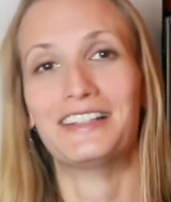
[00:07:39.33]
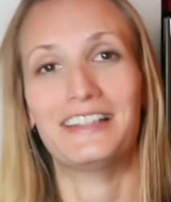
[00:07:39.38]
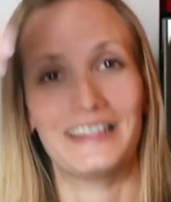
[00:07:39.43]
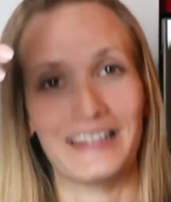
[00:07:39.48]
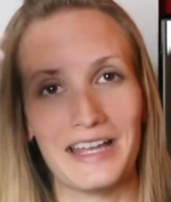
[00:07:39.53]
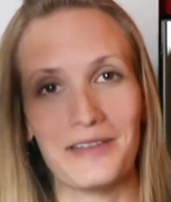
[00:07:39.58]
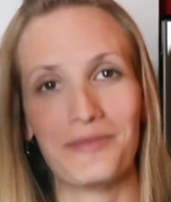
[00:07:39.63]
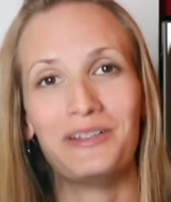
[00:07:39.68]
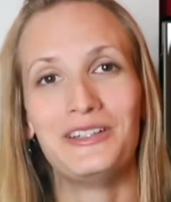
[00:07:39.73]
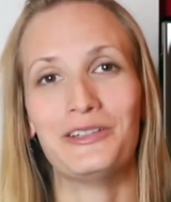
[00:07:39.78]

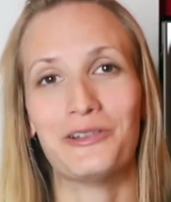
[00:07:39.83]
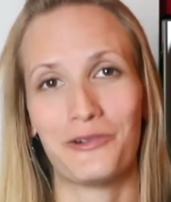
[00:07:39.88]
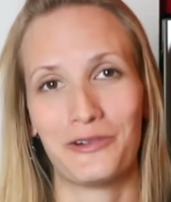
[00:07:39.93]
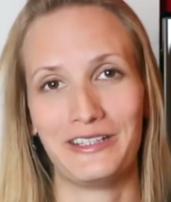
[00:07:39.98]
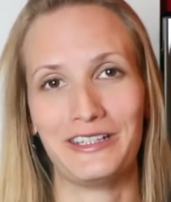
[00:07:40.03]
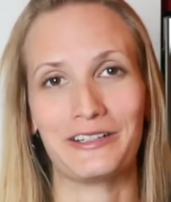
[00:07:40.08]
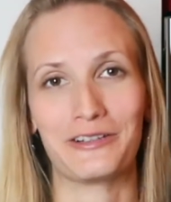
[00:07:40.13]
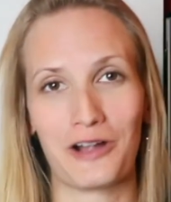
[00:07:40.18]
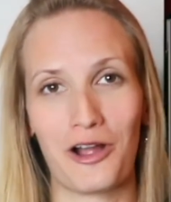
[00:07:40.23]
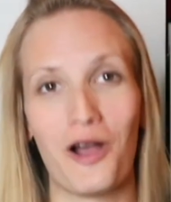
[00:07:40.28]
Let me know
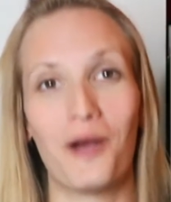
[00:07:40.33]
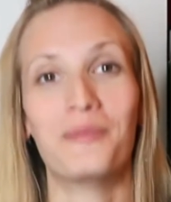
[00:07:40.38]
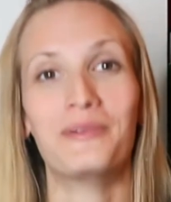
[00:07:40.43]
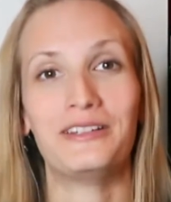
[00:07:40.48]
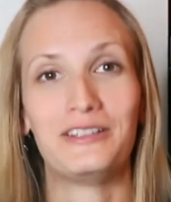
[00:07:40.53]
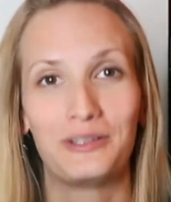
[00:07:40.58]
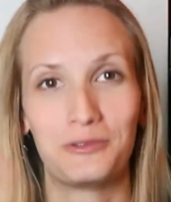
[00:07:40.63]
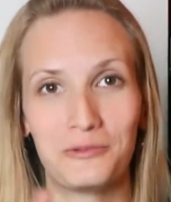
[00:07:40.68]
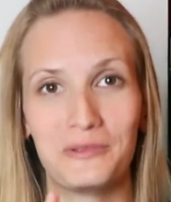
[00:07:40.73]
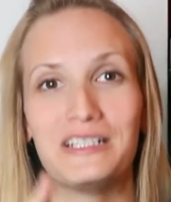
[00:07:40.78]
in the
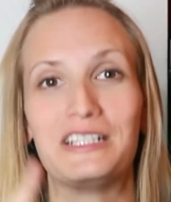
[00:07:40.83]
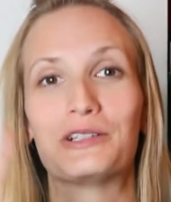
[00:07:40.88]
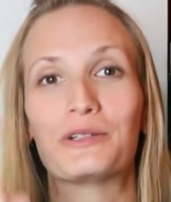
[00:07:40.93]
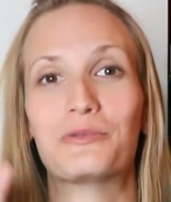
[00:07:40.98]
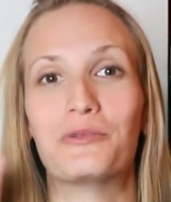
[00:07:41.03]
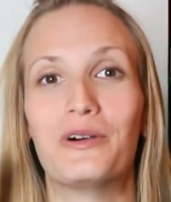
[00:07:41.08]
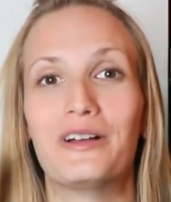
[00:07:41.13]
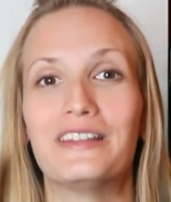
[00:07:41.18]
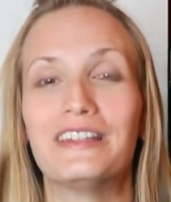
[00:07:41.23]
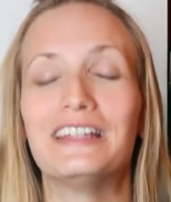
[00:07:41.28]
comments which
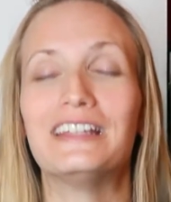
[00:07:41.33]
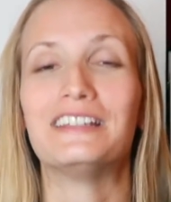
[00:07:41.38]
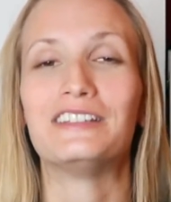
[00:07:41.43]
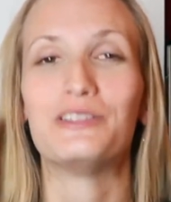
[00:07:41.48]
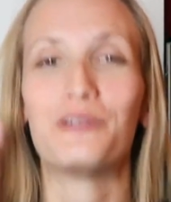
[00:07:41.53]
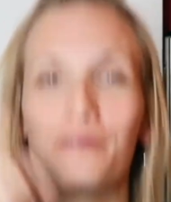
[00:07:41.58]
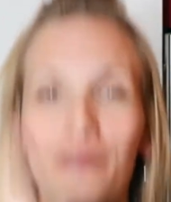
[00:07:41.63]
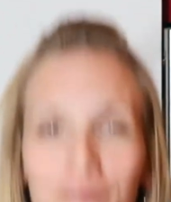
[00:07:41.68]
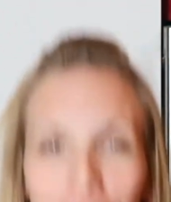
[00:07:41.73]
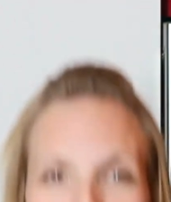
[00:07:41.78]
one is
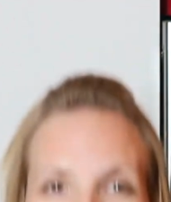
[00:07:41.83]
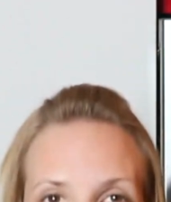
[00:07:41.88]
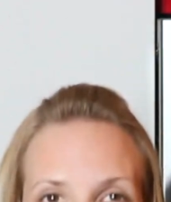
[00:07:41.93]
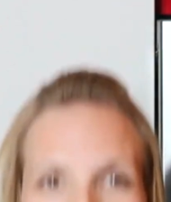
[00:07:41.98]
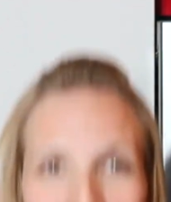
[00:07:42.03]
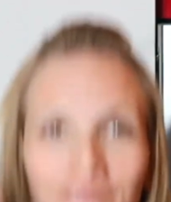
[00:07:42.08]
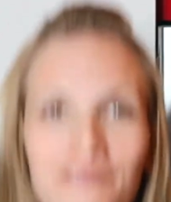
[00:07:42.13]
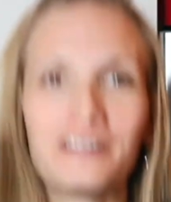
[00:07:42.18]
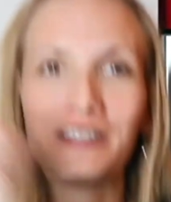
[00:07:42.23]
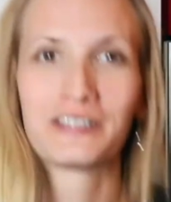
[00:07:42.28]
your
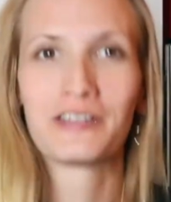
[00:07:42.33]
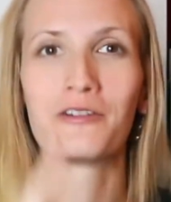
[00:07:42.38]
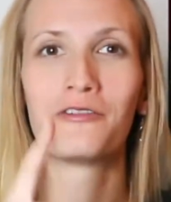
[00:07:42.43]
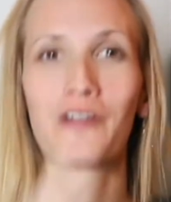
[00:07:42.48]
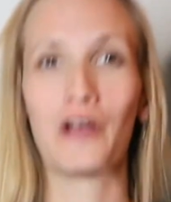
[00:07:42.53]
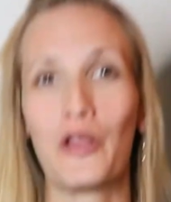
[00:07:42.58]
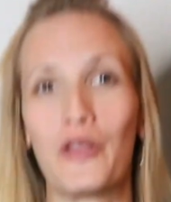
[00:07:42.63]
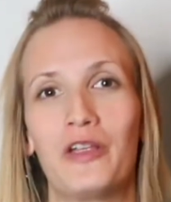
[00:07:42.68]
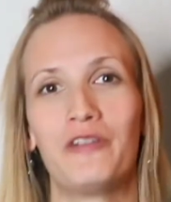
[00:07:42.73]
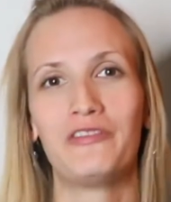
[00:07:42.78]
favorite of
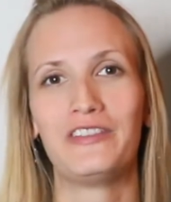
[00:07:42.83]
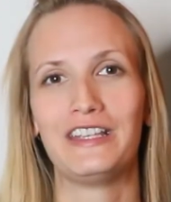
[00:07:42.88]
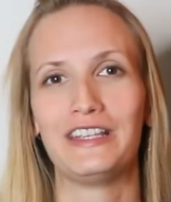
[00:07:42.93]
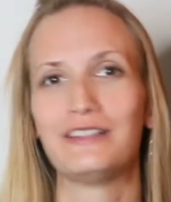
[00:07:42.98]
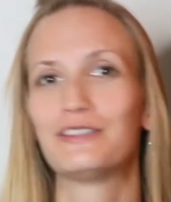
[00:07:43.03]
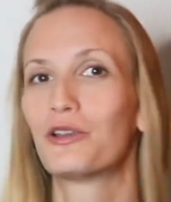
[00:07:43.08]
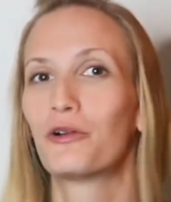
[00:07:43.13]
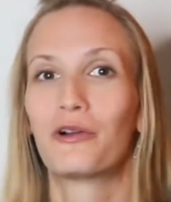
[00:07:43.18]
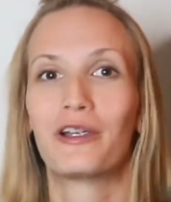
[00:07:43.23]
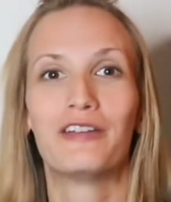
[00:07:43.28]
all of
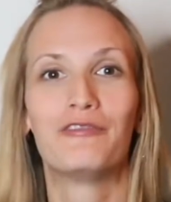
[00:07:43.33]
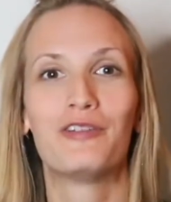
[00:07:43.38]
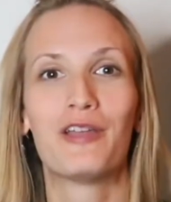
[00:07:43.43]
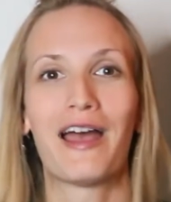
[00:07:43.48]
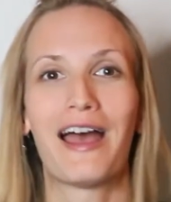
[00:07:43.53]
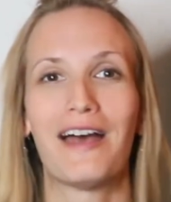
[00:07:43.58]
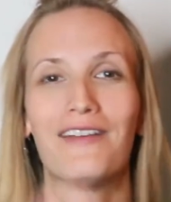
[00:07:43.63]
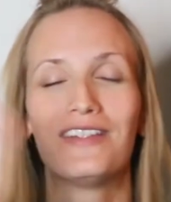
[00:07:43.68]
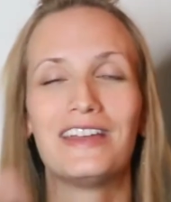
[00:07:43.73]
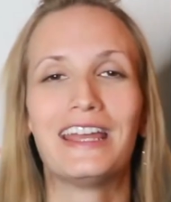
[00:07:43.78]
these, or if you
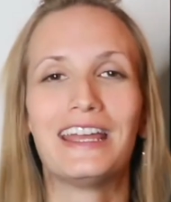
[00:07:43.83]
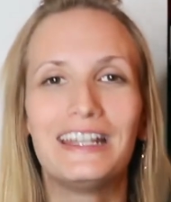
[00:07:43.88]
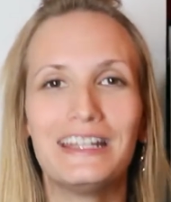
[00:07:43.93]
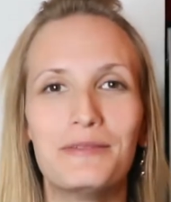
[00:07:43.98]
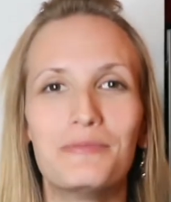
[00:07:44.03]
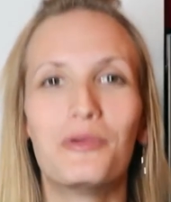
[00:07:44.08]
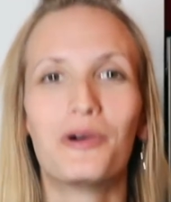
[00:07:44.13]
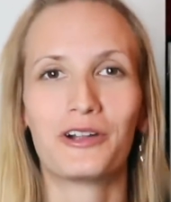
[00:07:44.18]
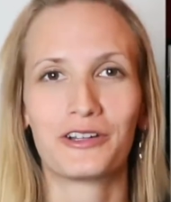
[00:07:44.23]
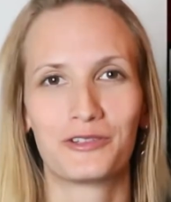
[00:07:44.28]
have any
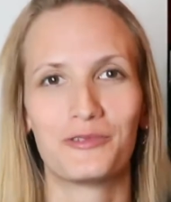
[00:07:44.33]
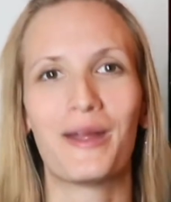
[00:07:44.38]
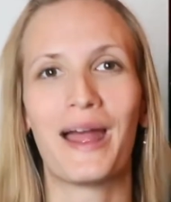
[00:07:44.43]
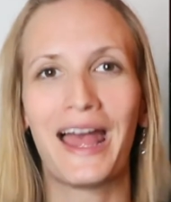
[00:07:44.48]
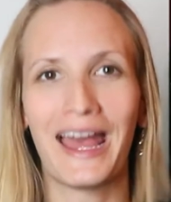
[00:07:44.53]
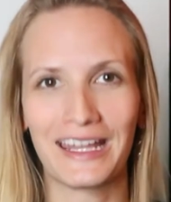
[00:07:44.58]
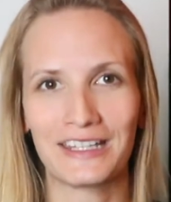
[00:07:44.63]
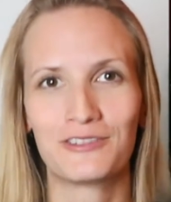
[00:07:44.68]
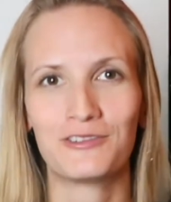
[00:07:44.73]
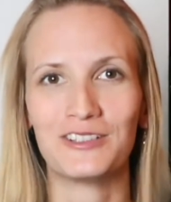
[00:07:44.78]
more to
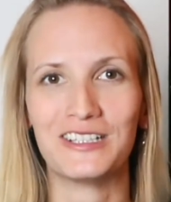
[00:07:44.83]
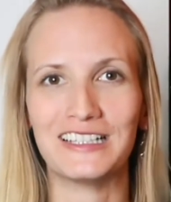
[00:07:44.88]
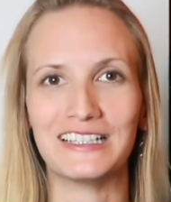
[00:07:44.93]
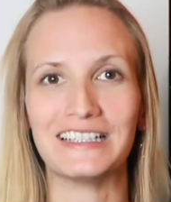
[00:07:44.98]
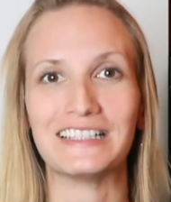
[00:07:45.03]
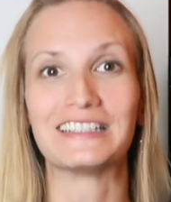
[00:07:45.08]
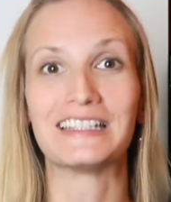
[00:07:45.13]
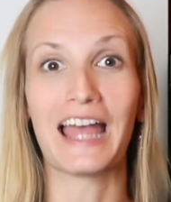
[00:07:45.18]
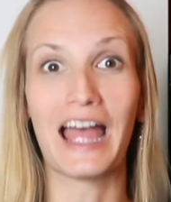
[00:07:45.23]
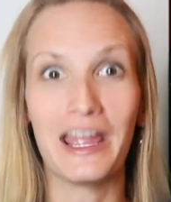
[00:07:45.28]
add to the
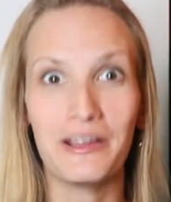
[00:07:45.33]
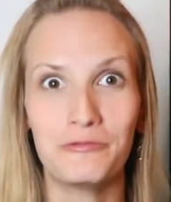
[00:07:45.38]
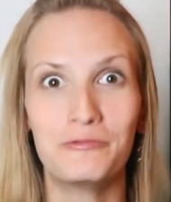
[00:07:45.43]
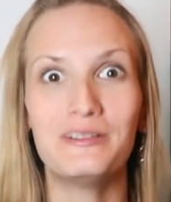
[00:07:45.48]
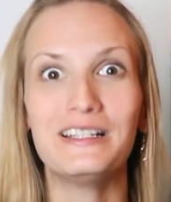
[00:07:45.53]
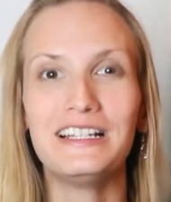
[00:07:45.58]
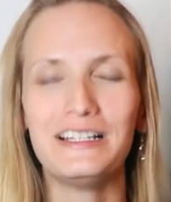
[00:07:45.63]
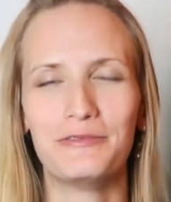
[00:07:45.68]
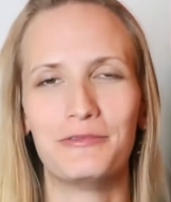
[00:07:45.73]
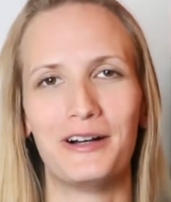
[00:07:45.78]
list. I
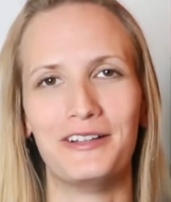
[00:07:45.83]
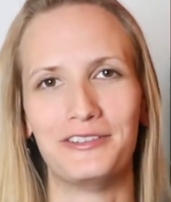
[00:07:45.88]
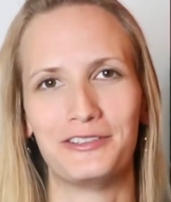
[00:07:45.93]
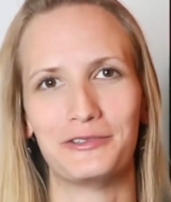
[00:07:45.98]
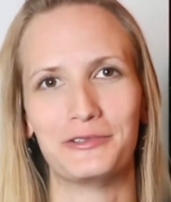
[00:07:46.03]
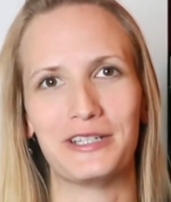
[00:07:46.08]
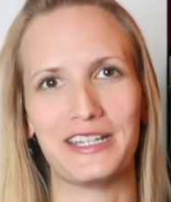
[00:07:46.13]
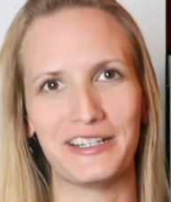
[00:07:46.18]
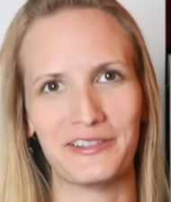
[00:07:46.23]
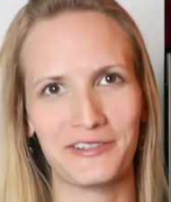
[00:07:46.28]
really want
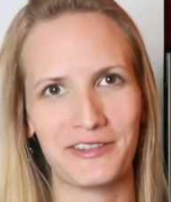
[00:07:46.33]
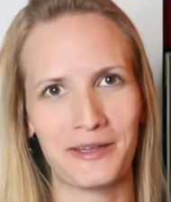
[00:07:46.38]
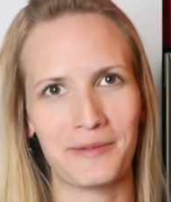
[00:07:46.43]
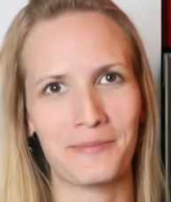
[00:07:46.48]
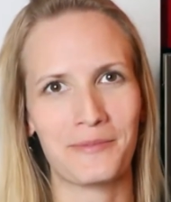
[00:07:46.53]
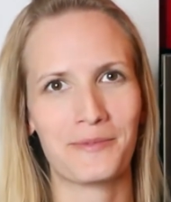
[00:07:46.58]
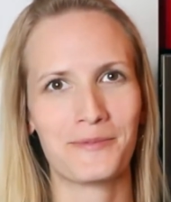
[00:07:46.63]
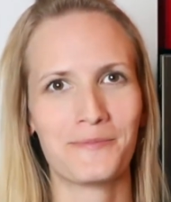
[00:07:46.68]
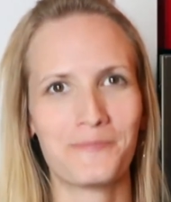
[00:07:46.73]
to hear them.